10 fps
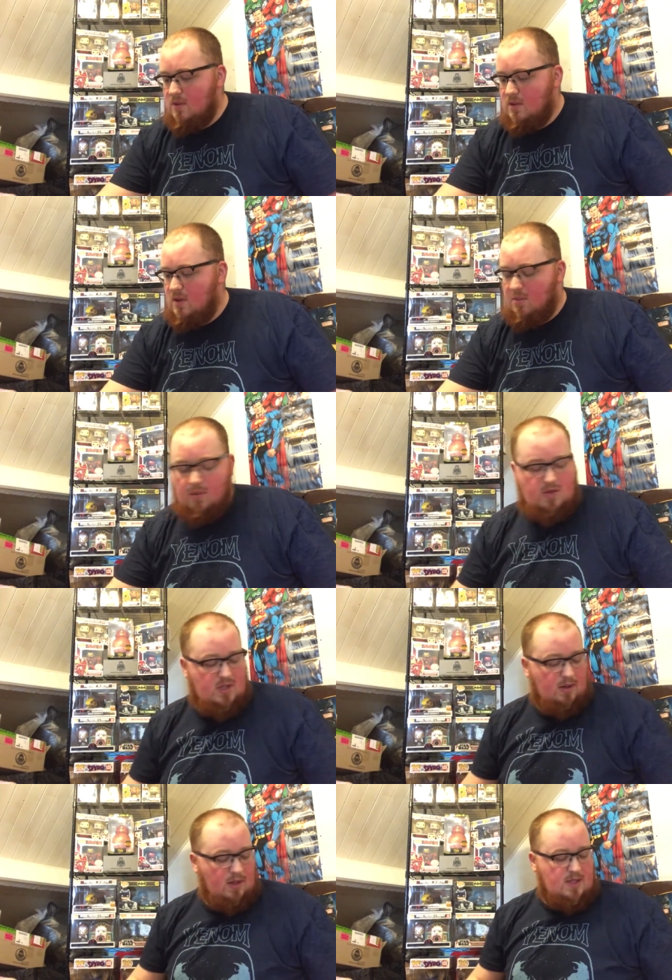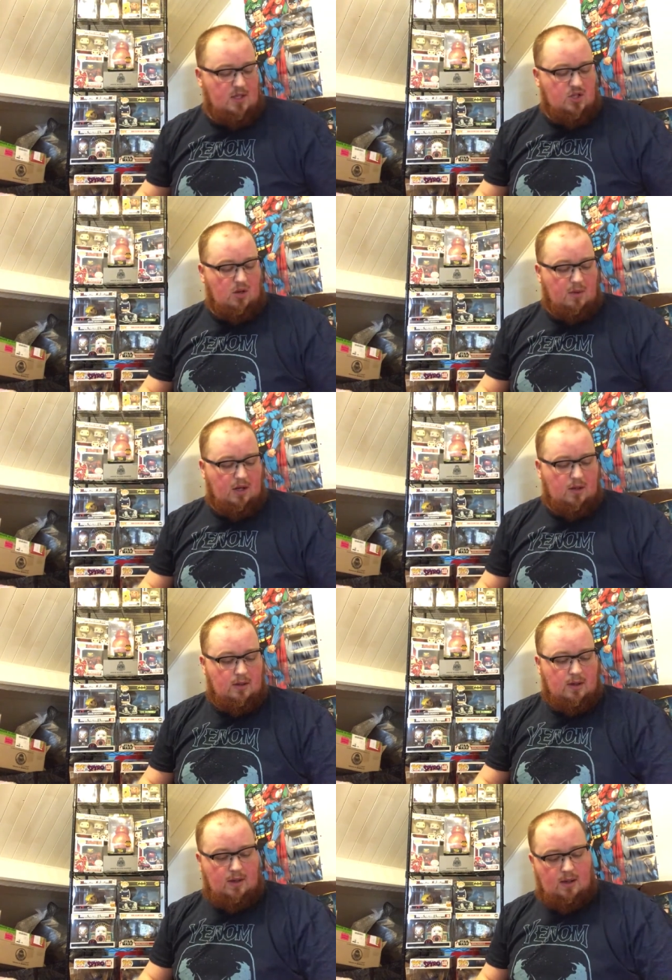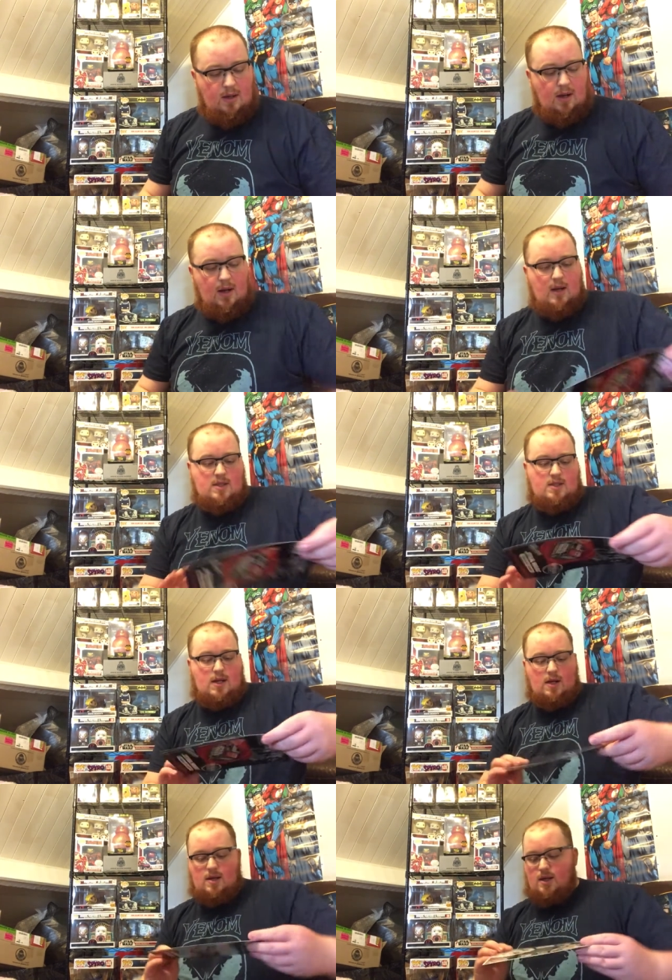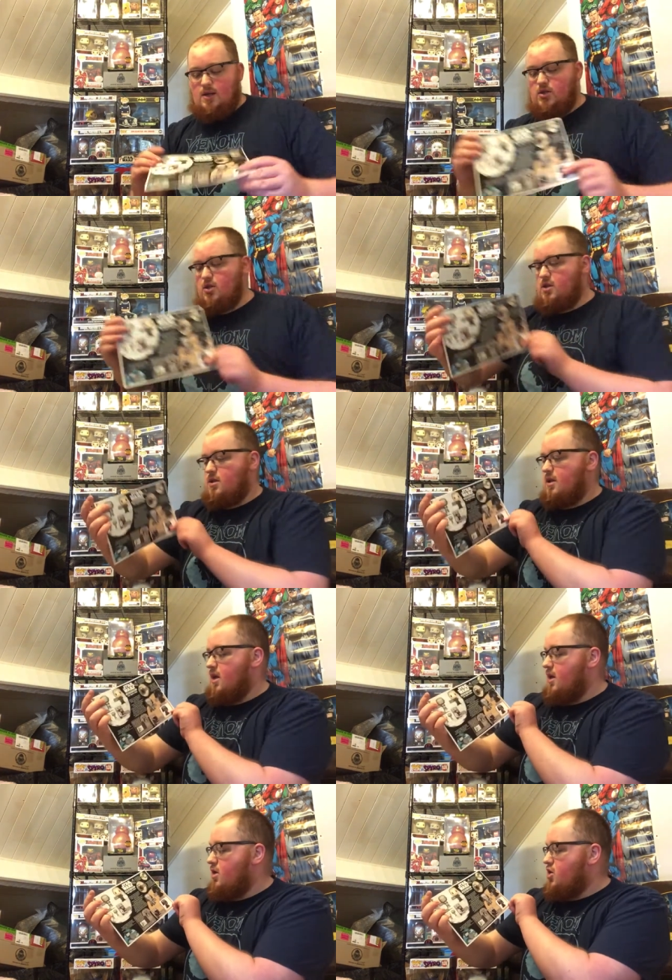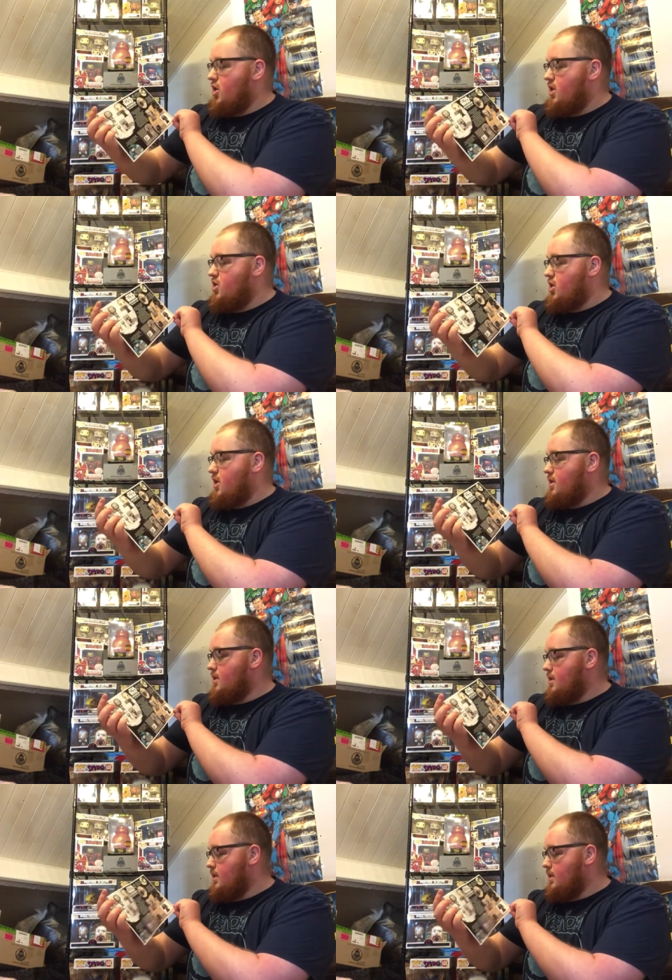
So I'll probably just sell that t-shirt back on. And then, as I stated, here's just the cheat sheet.